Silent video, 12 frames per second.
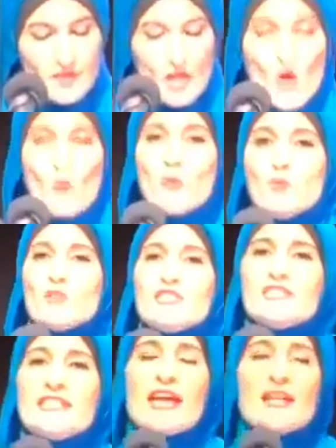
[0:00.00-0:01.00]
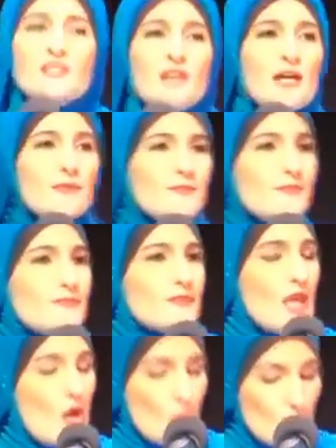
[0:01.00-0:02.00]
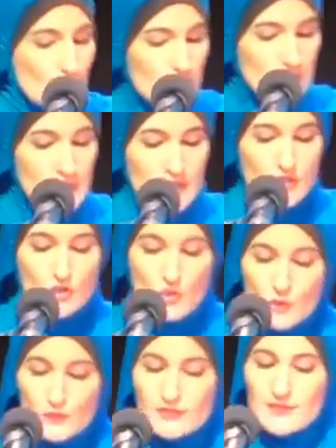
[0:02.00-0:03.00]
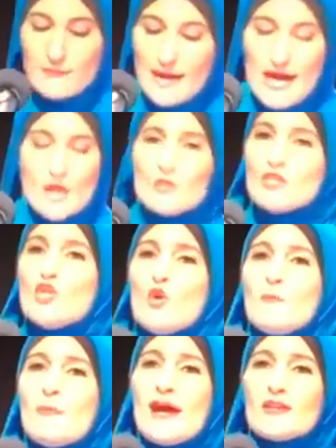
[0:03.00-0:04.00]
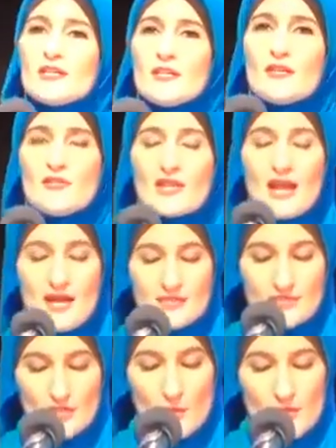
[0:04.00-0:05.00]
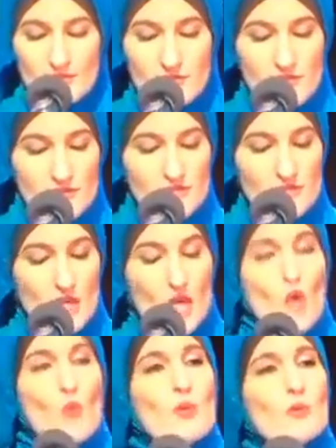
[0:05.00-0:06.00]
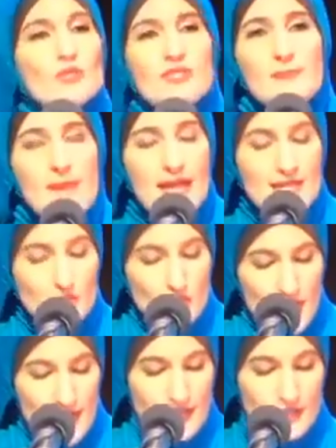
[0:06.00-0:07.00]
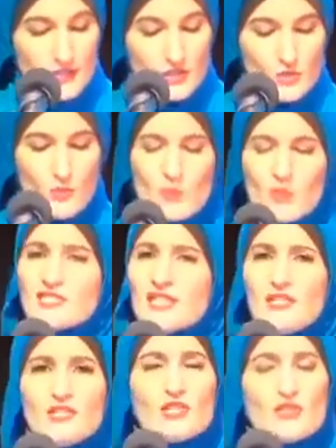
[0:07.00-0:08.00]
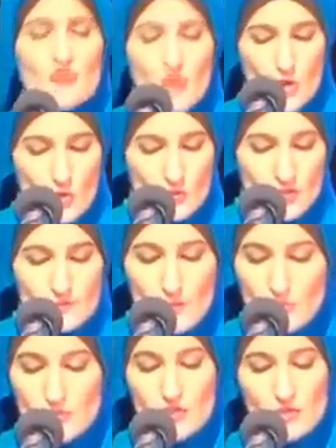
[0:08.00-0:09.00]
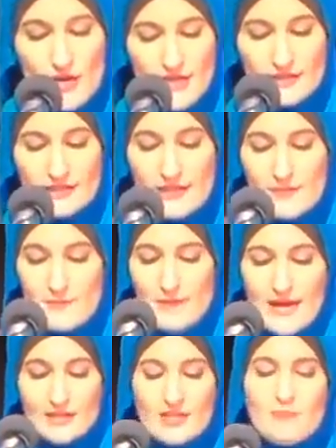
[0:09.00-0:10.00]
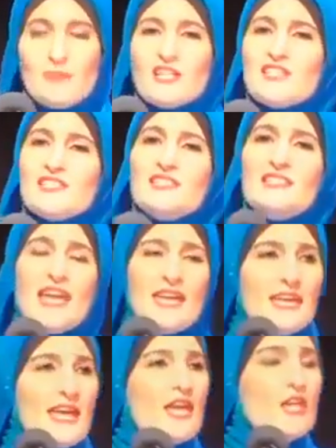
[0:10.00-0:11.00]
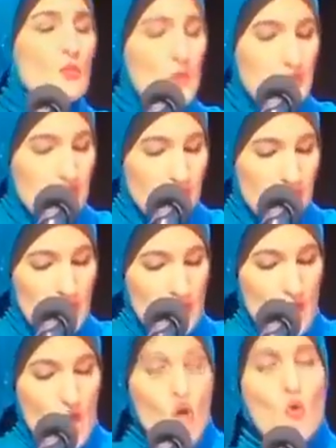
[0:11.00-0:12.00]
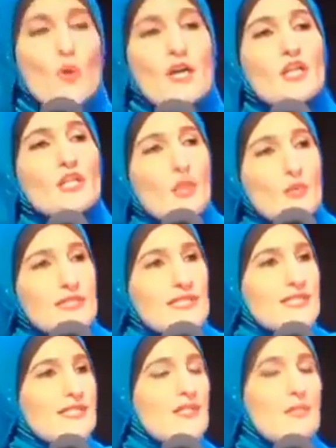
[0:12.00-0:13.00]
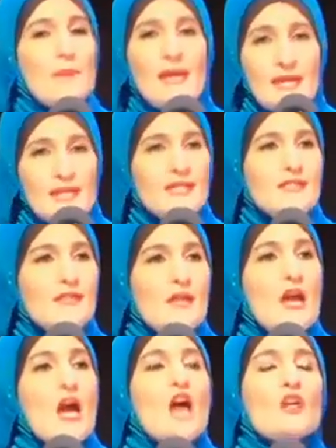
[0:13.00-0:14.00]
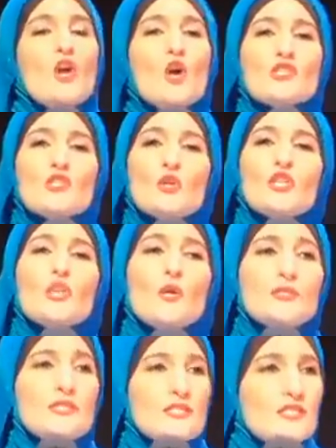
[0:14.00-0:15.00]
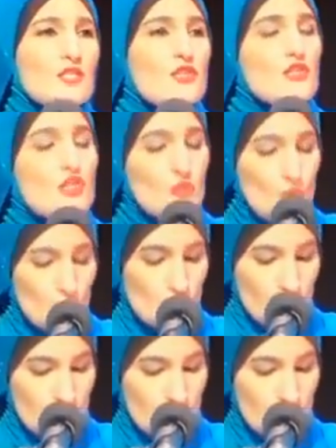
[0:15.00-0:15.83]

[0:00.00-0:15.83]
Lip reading: We will stand up. We will speak truth to power no matter the consequences. We will demand change. We will center those most directly impacted because they and we who are closest to the pain are also closest to the solution.